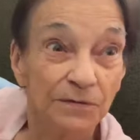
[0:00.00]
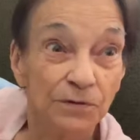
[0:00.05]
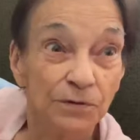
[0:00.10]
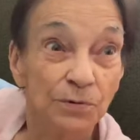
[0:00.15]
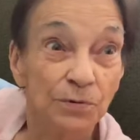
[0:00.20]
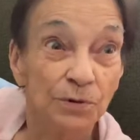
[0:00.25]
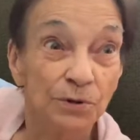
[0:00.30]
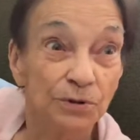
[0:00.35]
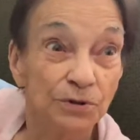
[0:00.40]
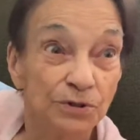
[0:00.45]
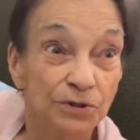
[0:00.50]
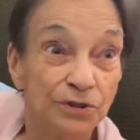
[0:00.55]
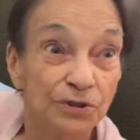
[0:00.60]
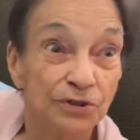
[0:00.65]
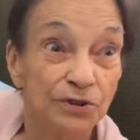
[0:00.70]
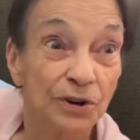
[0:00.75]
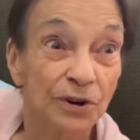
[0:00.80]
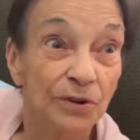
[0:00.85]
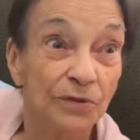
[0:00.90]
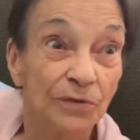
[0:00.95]
you were
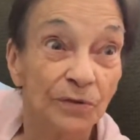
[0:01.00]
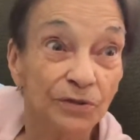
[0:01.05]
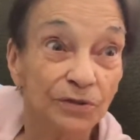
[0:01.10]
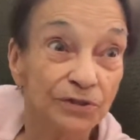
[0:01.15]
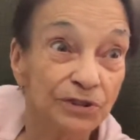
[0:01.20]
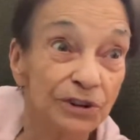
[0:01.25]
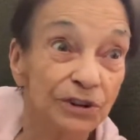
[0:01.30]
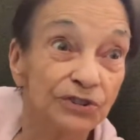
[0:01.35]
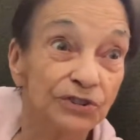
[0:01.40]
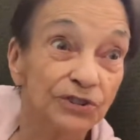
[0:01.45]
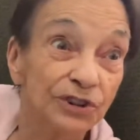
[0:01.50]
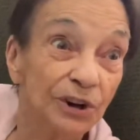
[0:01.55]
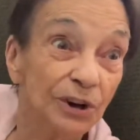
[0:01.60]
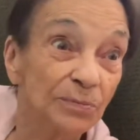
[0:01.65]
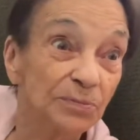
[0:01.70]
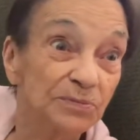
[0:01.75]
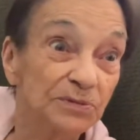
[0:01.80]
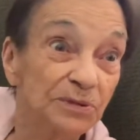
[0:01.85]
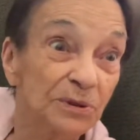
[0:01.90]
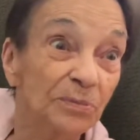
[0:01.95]
uh, touching
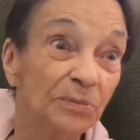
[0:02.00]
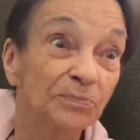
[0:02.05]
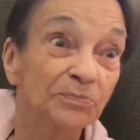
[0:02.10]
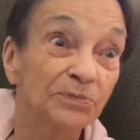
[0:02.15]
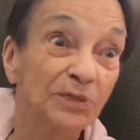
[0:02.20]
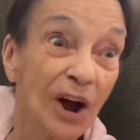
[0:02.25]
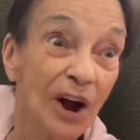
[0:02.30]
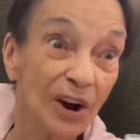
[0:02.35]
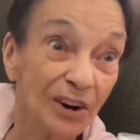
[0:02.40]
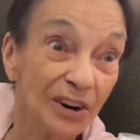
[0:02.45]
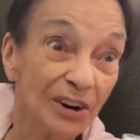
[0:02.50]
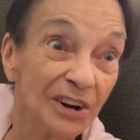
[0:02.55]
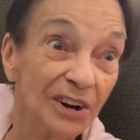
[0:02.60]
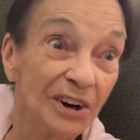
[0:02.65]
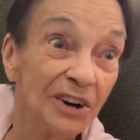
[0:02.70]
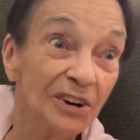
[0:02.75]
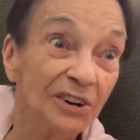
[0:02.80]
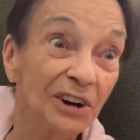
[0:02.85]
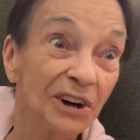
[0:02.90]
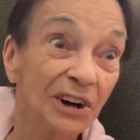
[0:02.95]
up some dark
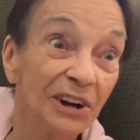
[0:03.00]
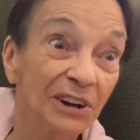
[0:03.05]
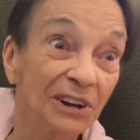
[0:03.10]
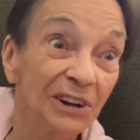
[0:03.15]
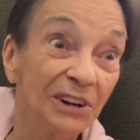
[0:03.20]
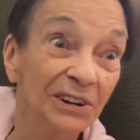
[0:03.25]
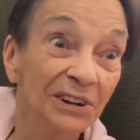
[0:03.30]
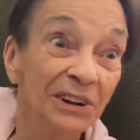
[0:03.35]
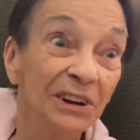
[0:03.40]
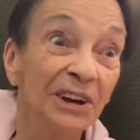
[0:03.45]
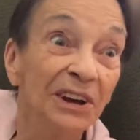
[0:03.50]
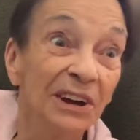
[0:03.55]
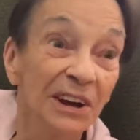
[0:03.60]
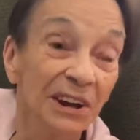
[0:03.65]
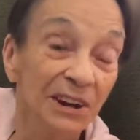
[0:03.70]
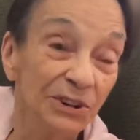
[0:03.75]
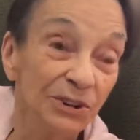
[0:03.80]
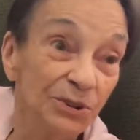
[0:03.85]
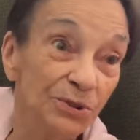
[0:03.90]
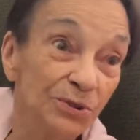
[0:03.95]
color
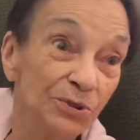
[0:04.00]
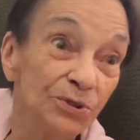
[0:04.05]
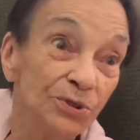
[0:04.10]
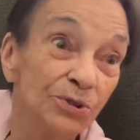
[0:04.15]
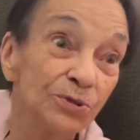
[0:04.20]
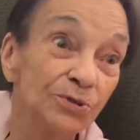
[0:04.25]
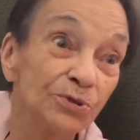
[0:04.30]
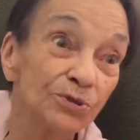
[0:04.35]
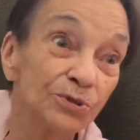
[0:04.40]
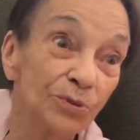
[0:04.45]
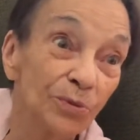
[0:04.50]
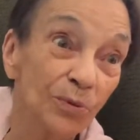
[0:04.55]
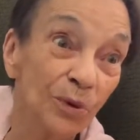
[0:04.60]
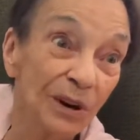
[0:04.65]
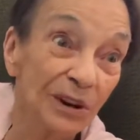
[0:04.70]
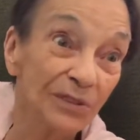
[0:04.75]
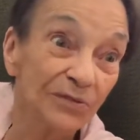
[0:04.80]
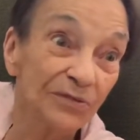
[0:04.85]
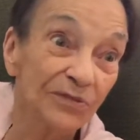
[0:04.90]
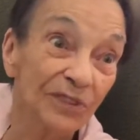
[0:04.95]
and you use your
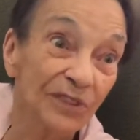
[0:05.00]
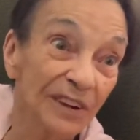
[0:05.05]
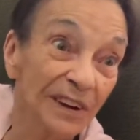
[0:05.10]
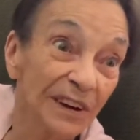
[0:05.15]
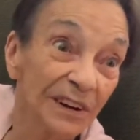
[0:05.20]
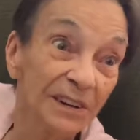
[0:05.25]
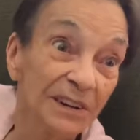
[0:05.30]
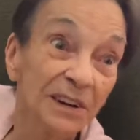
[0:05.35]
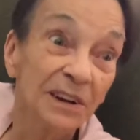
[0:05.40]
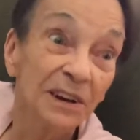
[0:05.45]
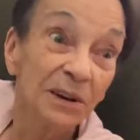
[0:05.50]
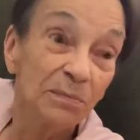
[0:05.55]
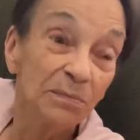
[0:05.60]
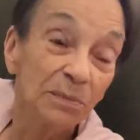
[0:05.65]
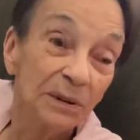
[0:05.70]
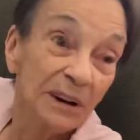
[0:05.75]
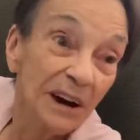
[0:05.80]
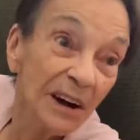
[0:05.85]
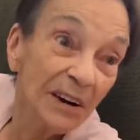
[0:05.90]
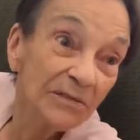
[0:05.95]
white. And also, if, if you use like
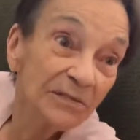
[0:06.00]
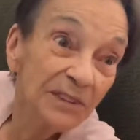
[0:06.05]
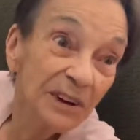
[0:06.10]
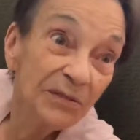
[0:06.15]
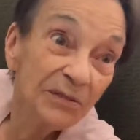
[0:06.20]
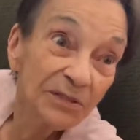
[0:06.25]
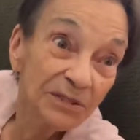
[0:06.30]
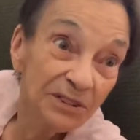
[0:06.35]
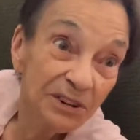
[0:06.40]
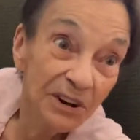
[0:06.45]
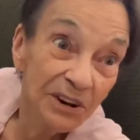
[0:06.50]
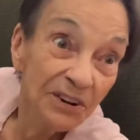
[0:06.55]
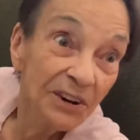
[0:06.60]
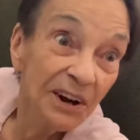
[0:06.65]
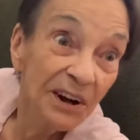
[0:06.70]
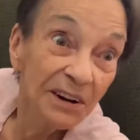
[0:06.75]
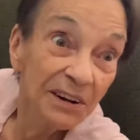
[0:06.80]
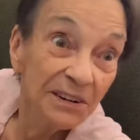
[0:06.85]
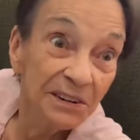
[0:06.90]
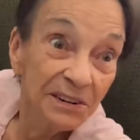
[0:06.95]
but dark, dark, dark
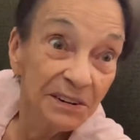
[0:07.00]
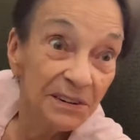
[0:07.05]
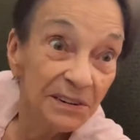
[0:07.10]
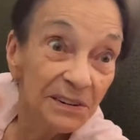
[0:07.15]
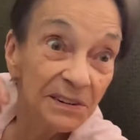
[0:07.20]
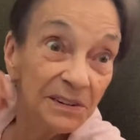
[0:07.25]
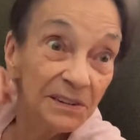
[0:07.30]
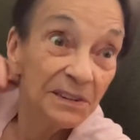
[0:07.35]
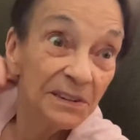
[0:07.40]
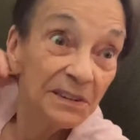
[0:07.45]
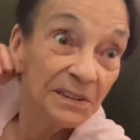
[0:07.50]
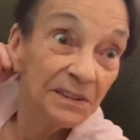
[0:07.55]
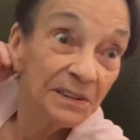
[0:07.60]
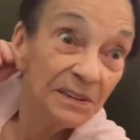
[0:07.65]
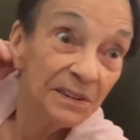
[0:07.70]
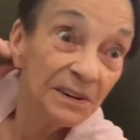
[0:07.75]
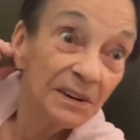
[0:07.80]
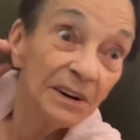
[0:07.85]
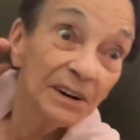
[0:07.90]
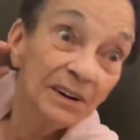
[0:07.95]
construction
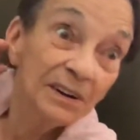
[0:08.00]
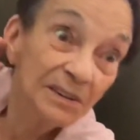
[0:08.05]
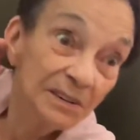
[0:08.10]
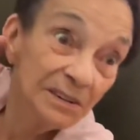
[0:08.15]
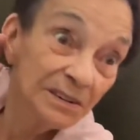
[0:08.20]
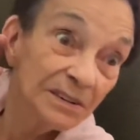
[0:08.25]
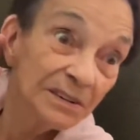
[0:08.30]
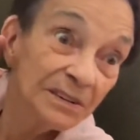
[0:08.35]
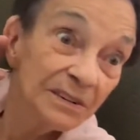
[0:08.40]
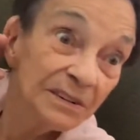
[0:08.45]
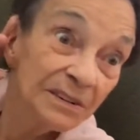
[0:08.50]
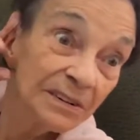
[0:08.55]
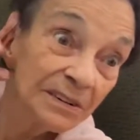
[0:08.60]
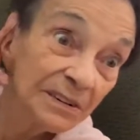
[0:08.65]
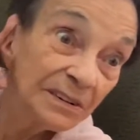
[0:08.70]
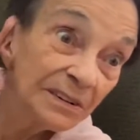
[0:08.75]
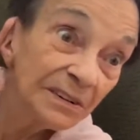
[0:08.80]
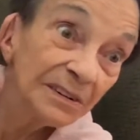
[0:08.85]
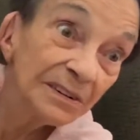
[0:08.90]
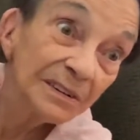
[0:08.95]
paper, uh it would
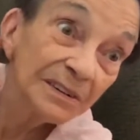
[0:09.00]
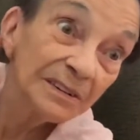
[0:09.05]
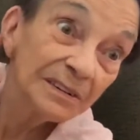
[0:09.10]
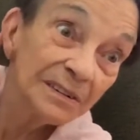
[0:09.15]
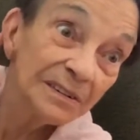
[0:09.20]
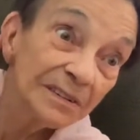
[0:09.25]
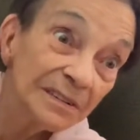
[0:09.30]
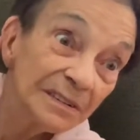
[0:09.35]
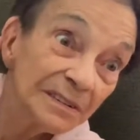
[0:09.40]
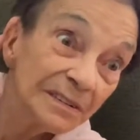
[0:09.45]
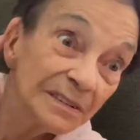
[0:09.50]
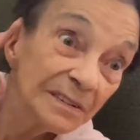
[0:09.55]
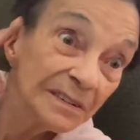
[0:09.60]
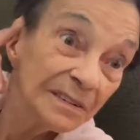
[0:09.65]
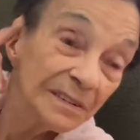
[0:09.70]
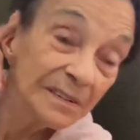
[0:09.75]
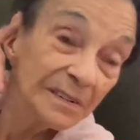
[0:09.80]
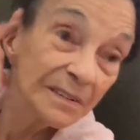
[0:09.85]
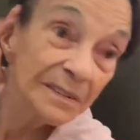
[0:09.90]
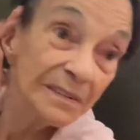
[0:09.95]
show up on dark construction.
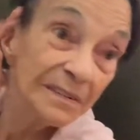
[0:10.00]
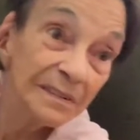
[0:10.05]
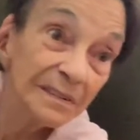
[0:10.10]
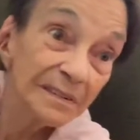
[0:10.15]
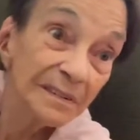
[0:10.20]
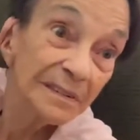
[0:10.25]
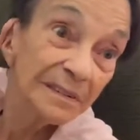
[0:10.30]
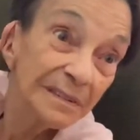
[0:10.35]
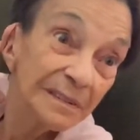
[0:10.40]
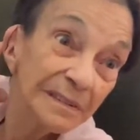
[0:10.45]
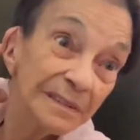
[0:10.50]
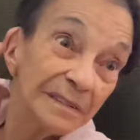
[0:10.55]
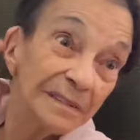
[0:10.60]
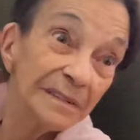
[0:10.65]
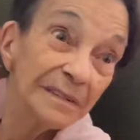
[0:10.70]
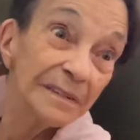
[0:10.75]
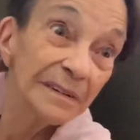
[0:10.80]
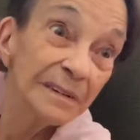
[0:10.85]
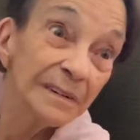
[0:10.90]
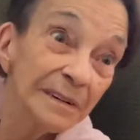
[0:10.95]
Like black paper,
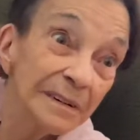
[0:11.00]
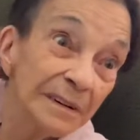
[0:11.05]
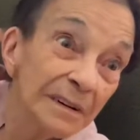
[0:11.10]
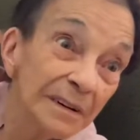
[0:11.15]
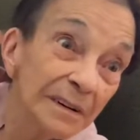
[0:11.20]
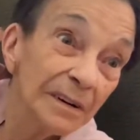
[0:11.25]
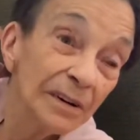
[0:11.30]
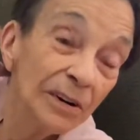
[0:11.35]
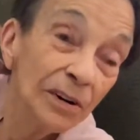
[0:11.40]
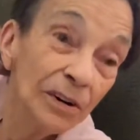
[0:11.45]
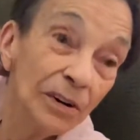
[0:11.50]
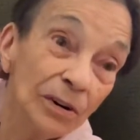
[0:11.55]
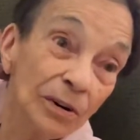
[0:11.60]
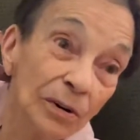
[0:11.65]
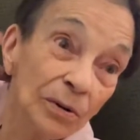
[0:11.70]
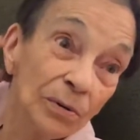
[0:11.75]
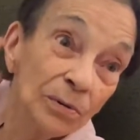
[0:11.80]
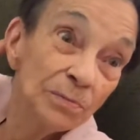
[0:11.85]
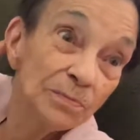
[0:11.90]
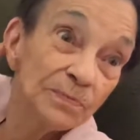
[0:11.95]
you draw with oh.
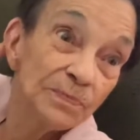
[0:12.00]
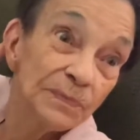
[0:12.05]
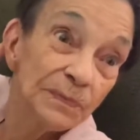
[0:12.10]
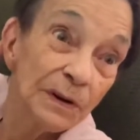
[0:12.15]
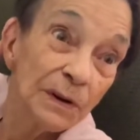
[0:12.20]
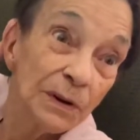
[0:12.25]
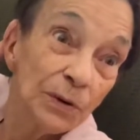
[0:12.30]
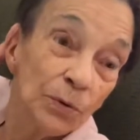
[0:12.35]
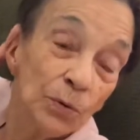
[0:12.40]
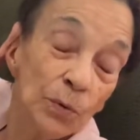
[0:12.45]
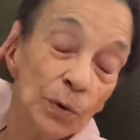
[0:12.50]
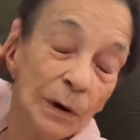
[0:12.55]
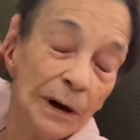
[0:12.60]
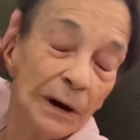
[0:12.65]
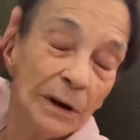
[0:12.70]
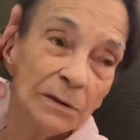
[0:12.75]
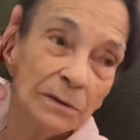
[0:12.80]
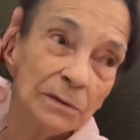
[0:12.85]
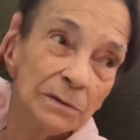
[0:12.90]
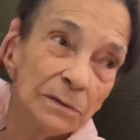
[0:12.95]
white pencil. Well, I,
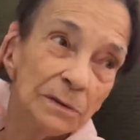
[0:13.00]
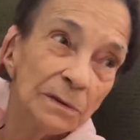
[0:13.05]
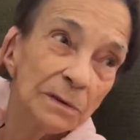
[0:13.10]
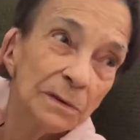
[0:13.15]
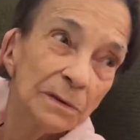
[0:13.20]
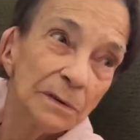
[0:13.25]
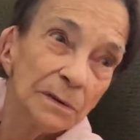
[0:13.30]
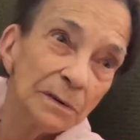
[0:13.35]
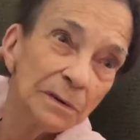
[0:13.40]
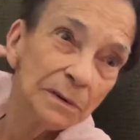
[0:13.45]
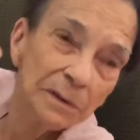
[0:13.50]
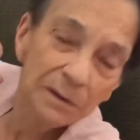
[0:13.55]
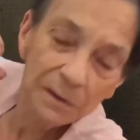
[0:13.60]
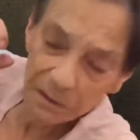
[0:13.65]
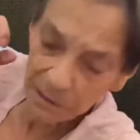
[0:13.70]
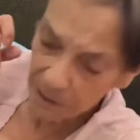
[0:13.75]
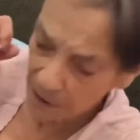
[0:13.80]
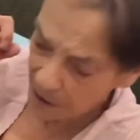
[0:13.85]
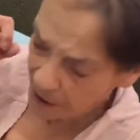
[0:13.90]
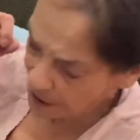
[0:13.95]
I used to draw with white pencil on
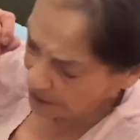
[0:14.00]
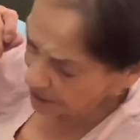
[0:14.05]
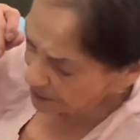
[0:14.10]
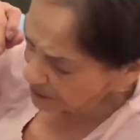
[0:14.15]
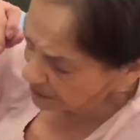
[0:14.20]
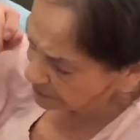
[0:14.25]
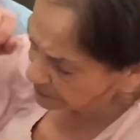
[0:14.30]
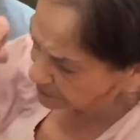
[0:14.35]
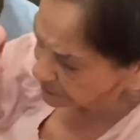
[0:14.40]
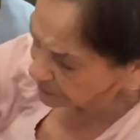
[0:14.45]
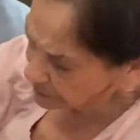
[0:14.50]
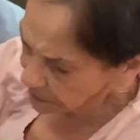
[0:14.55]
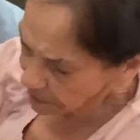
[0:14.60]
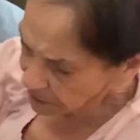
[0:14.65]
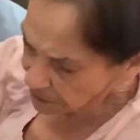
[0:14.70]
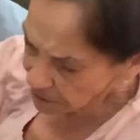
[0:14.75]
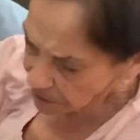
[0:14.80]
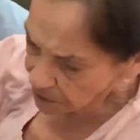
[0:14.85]
black paper. I need to get.